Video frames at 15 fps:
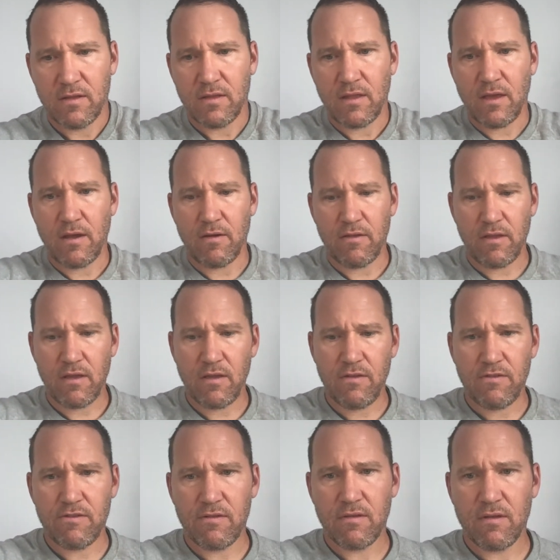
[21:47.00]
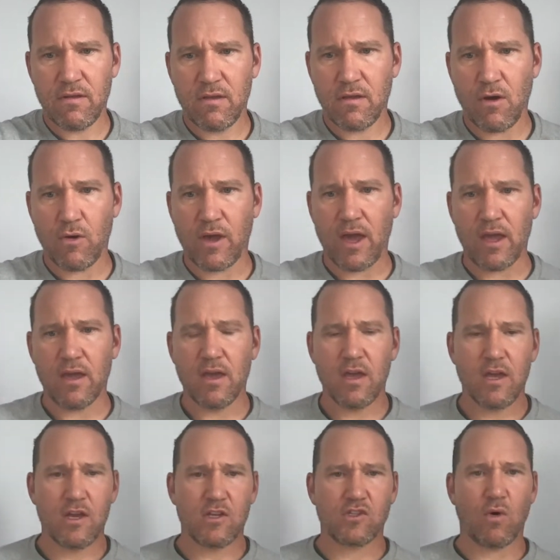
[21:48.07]
There it is. Okay,
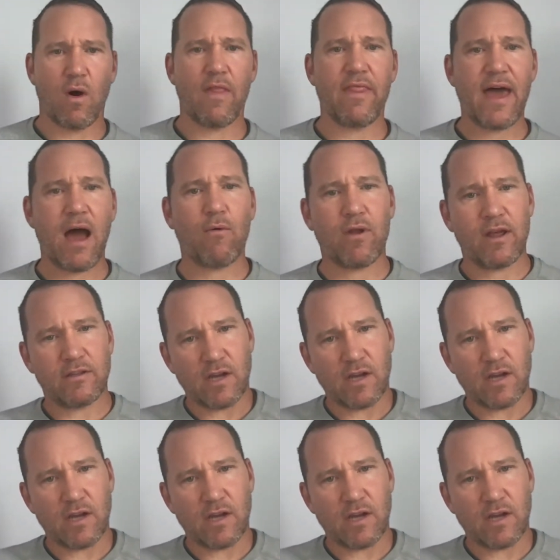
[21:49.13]
so on that one,